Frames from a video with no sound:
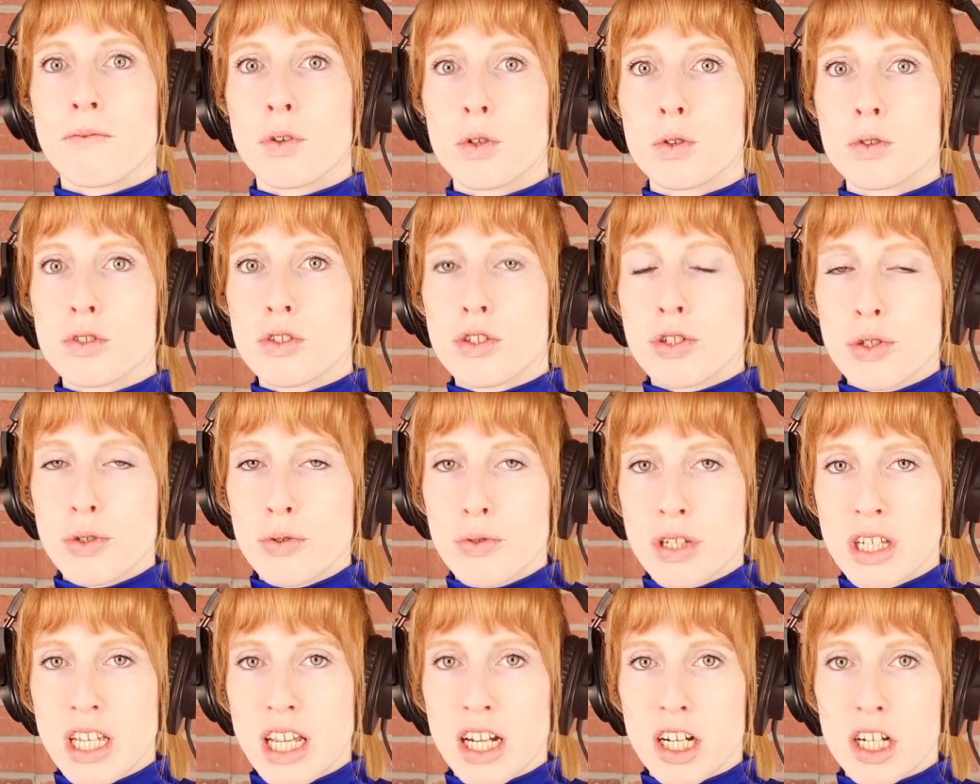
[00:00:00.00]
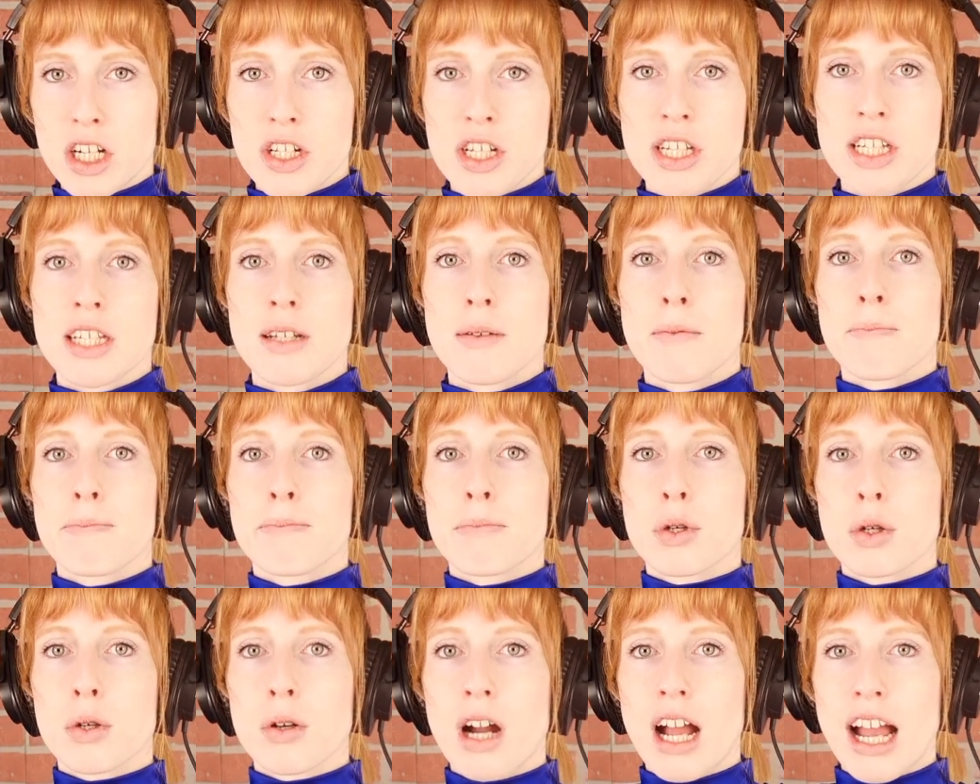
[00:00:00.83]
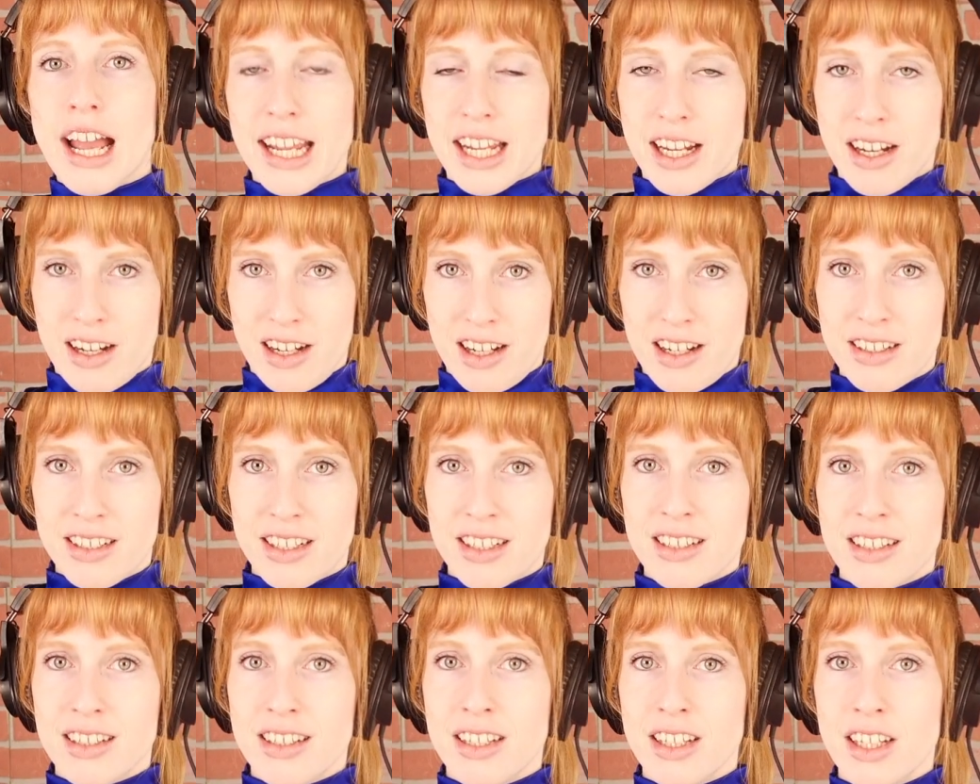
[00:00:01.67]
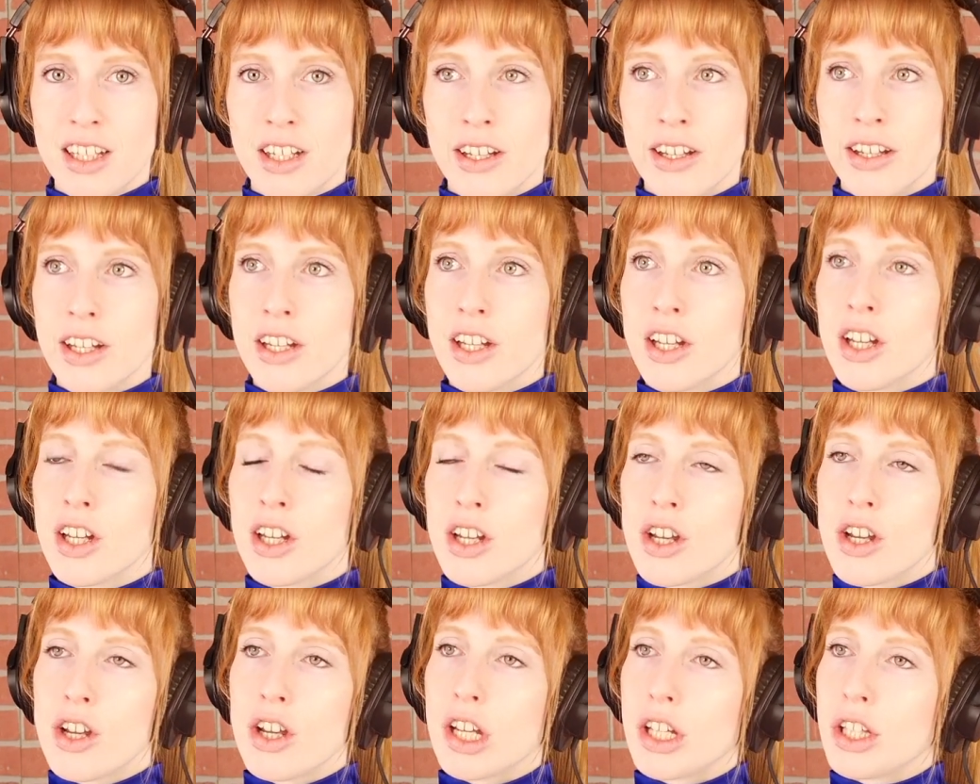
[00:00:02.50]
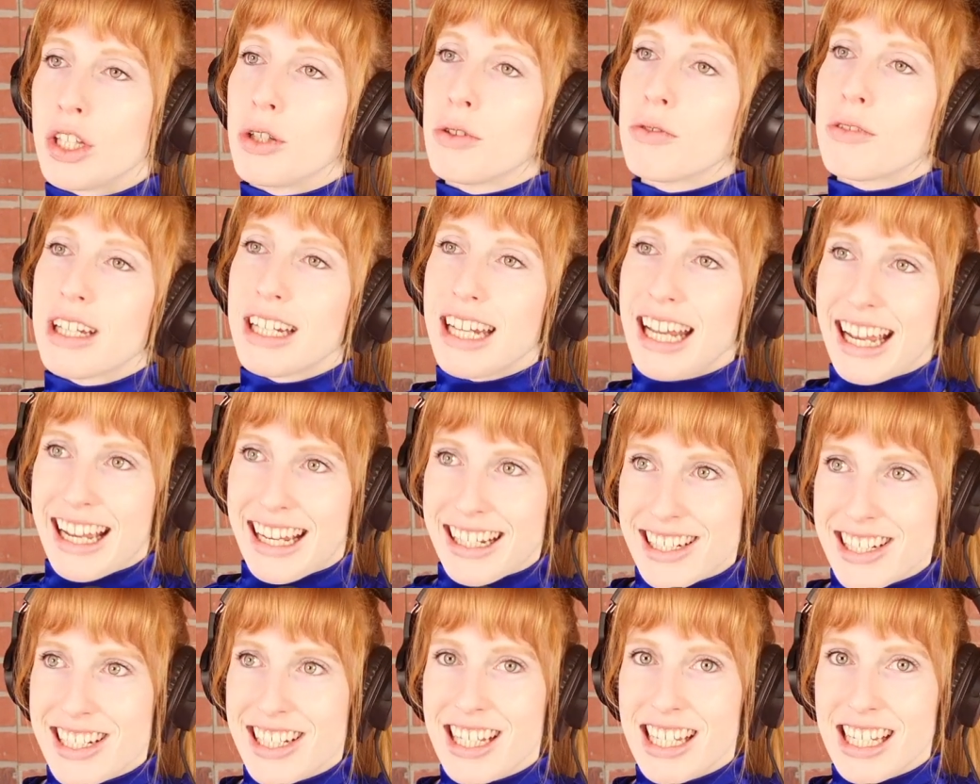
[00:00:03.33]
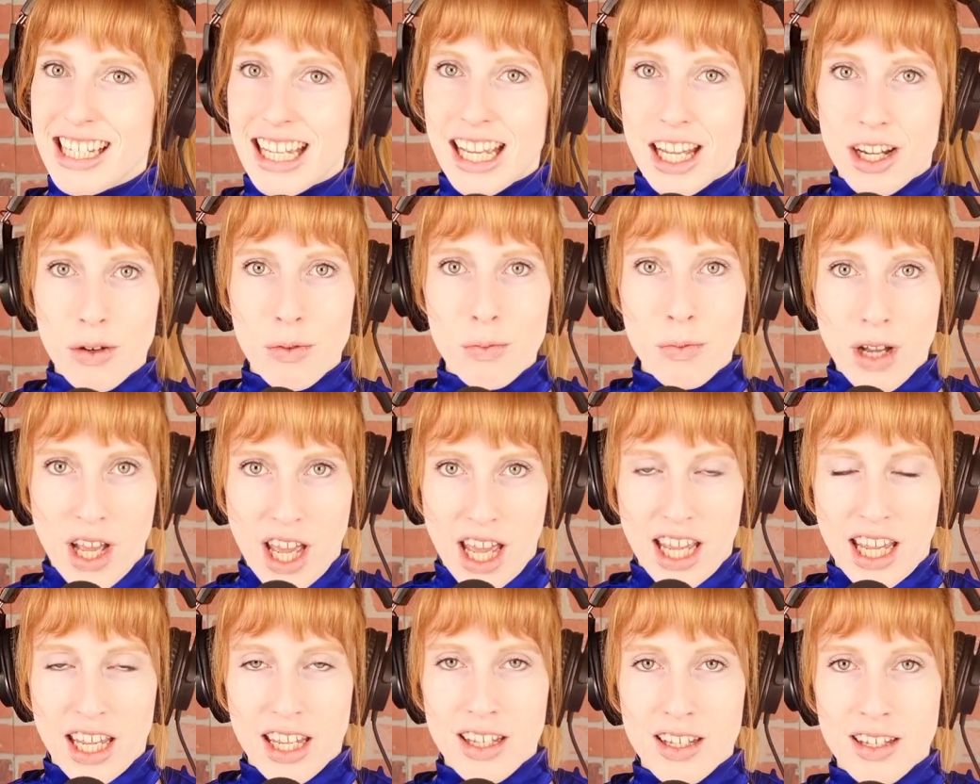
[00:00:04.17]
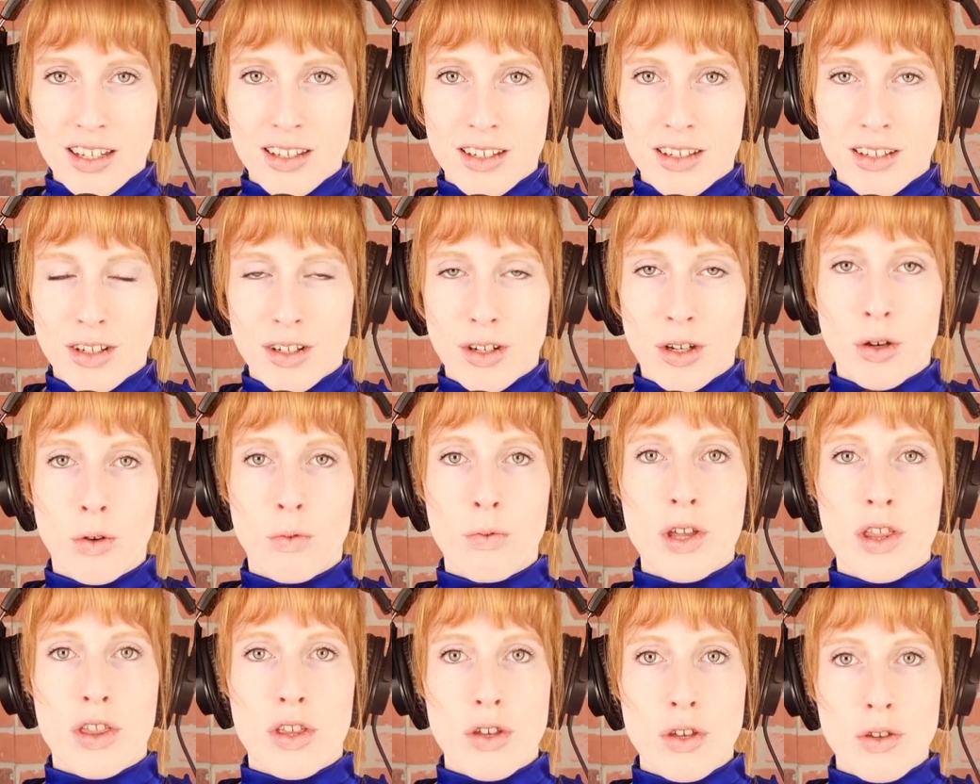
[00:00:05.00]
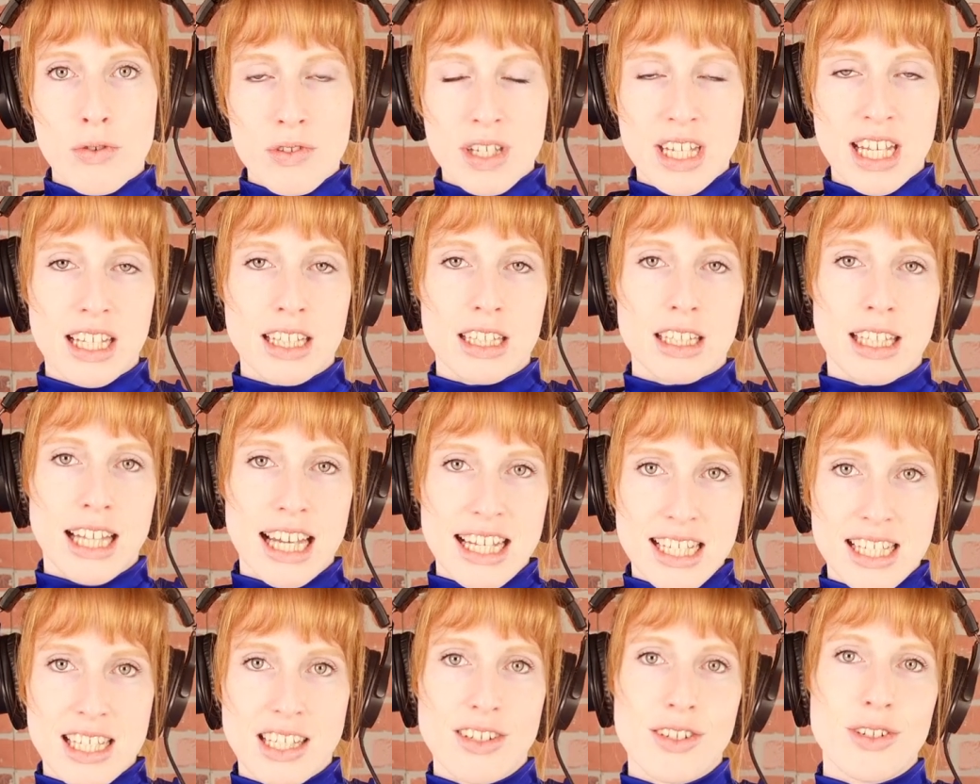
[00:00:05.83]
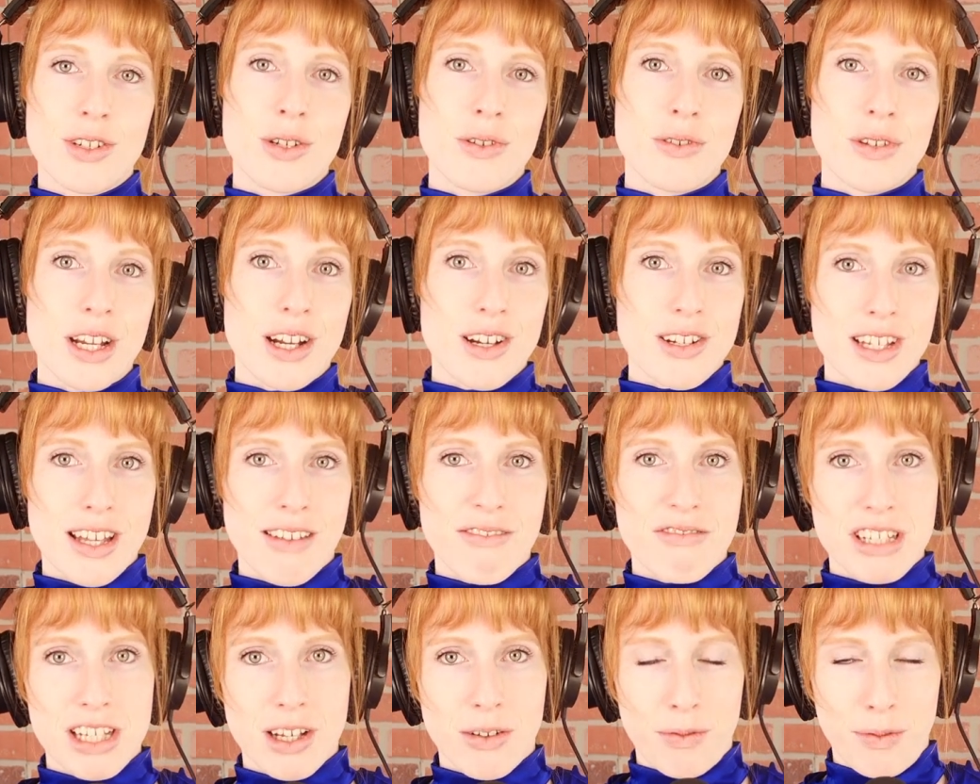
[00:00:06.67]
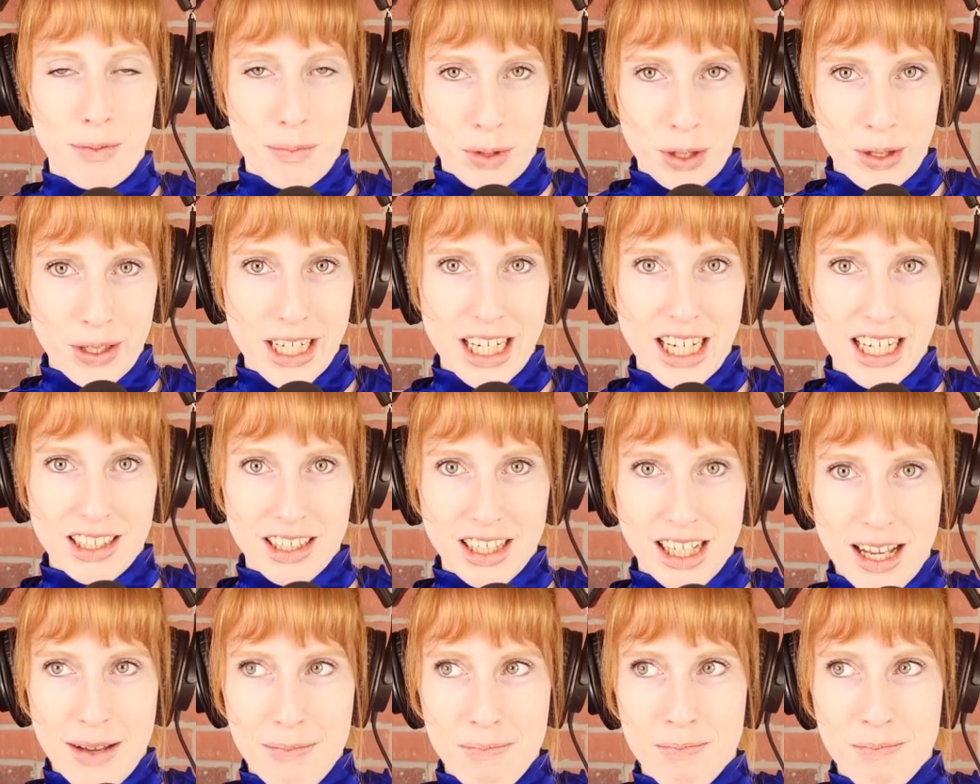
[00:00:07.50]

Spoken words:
2 years prior, you can actually get away with using less than 2 years of self-employed income.